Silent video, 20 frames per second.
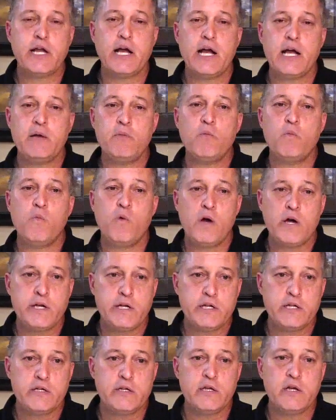I
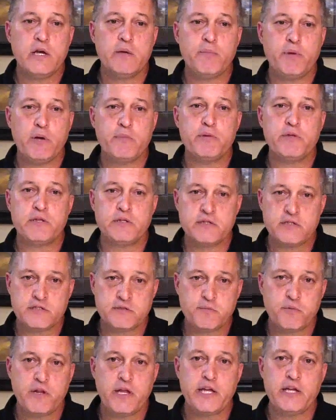wanted a public
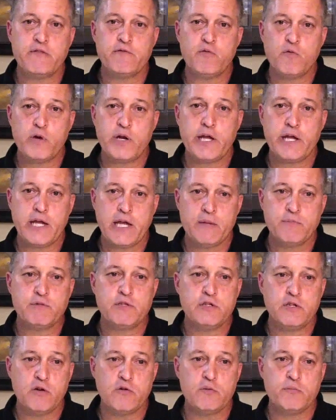display of what I came to
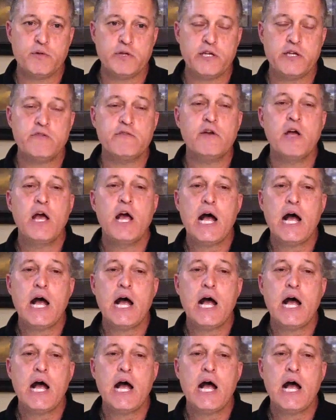know and believe.